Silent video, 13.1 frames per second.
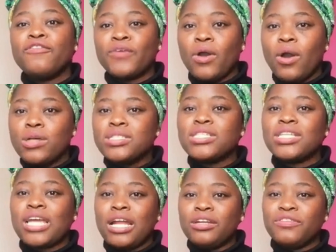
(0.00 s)
of course
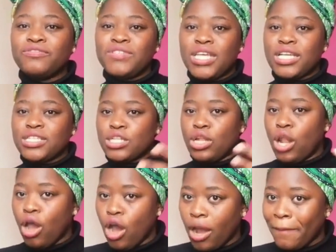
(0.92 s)
it kind of takes
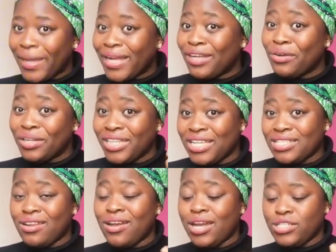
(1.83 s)
long, but not
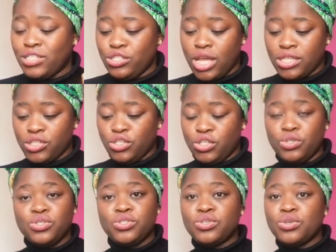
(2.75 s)
as long as it
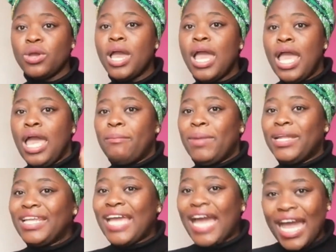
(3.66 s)
used to.
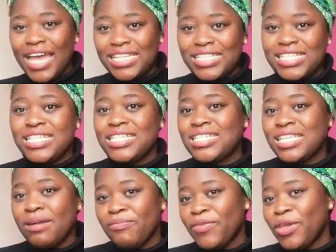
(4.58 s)
But guys, this is
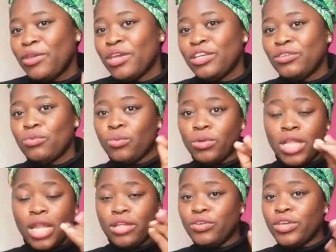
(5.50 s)
something
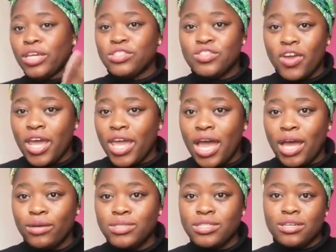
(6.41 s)
you can try
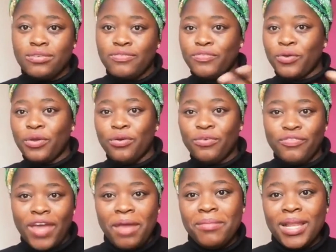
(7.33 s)
out for your
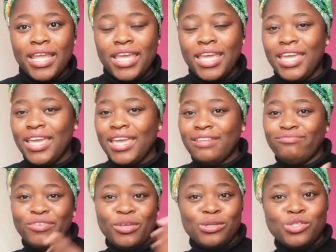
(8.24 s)
family,
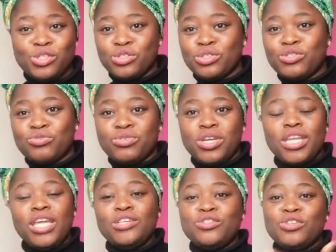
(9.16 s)
for your
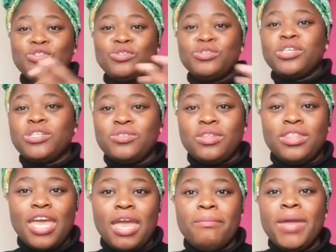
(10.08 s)
children. Introduce it to
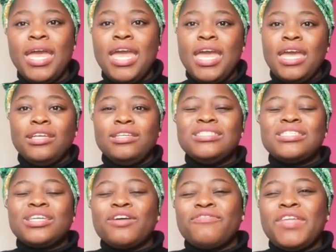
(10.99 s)
them
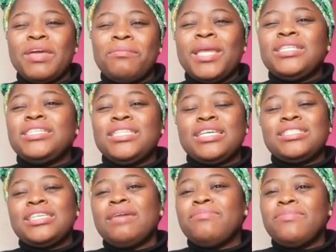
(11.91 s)
instead of them eating the
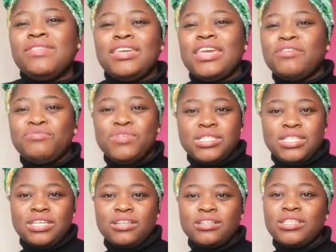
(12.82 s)
same thing every
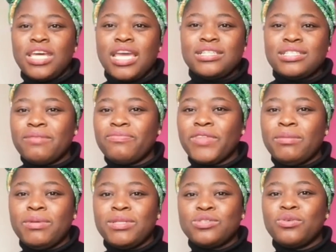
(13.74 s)
single day.
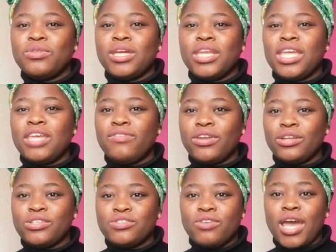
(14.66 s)
Sometimes it's good that you give it
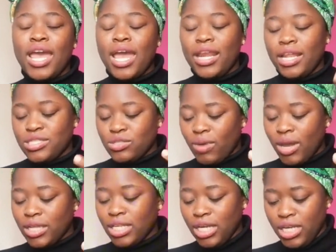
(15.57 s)
a try, and it's
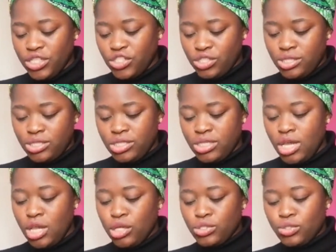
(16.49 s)
quite delicious.
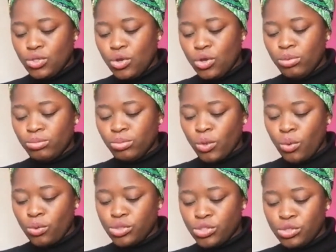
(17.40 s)
So
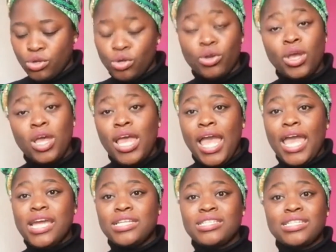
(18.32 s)
mosho,
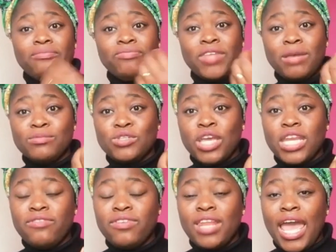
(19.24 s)
and sometimes you
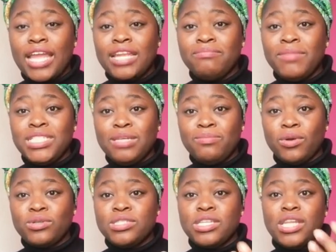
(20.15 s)
can even add meaty
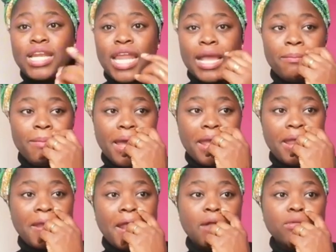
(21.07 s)
bones in it. Like
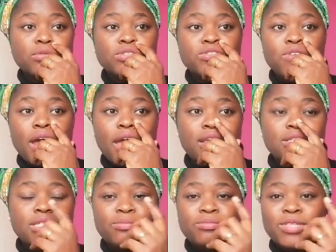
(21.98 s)
mine, I would
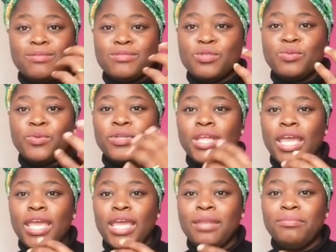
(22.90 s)
try sometimes to put
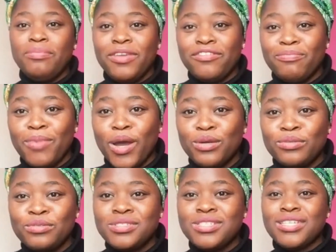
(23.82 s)
in beef
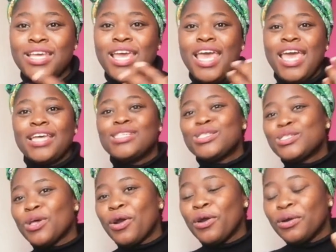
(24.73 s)
bones.
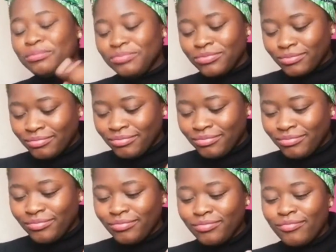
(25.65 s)
So
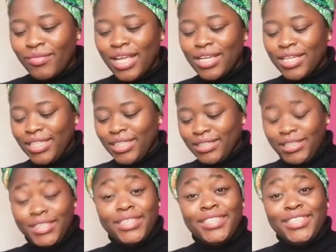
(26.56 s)

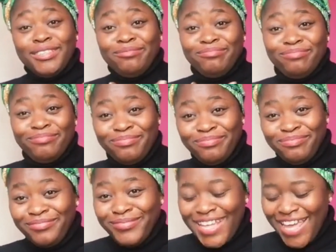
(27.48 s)

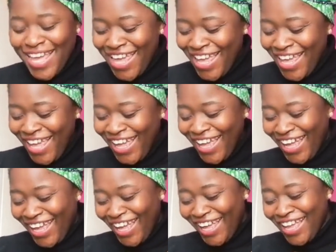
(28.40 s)

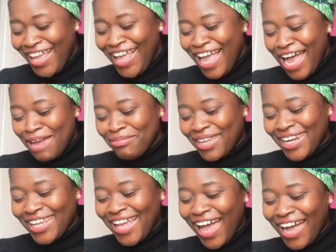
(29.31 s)
I'm
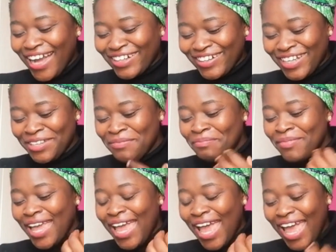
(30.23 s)
getting hungry.
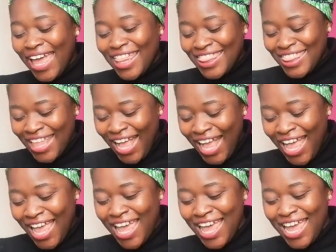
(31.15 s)
And
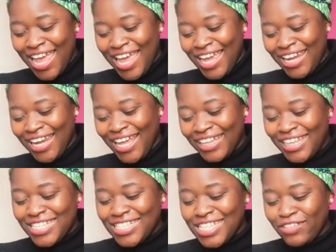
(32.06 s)
then
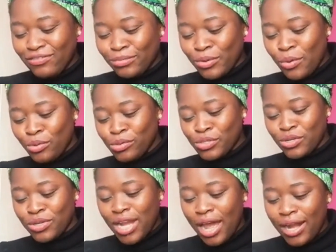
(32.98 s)
let us leave
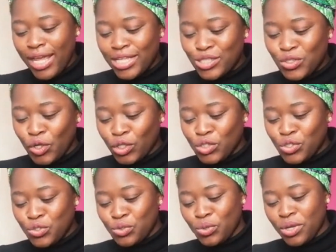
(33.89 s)
mosho. Now let's
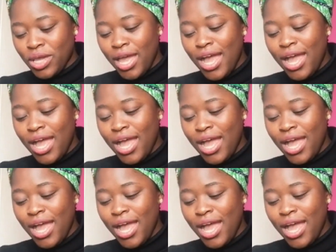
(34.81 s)
go to